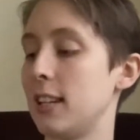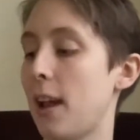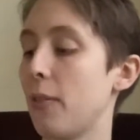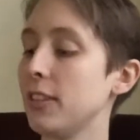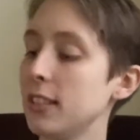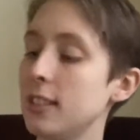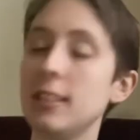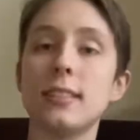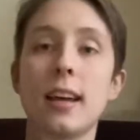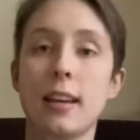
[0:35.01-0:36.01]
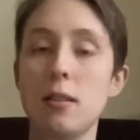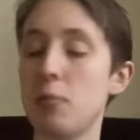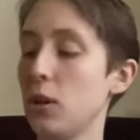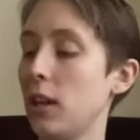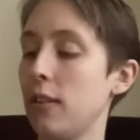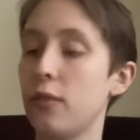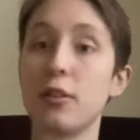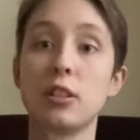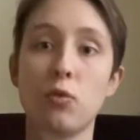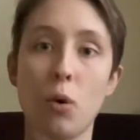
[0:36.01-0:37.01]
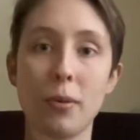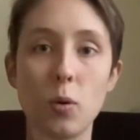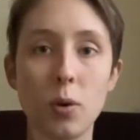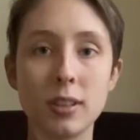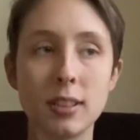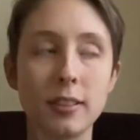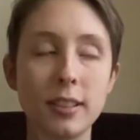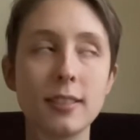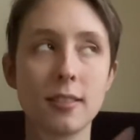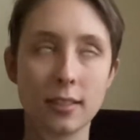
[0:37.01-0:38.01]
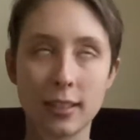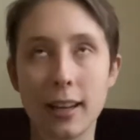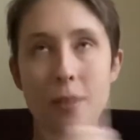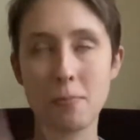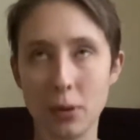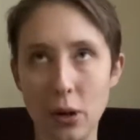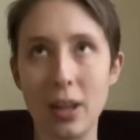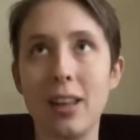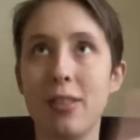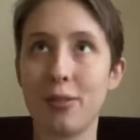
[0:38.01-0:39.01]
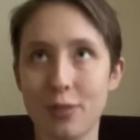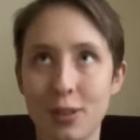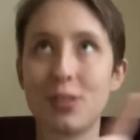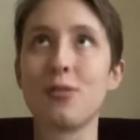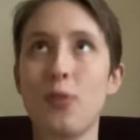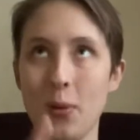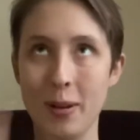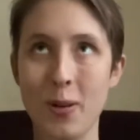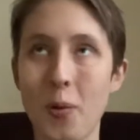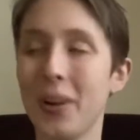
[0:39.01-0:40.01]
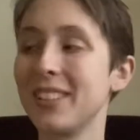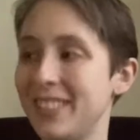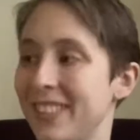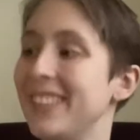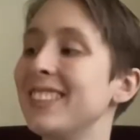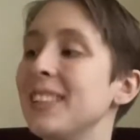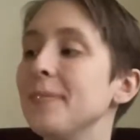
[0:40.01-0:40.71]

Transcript: Now, this is the second book in the first Formic War series, the second book in the first Formic War series.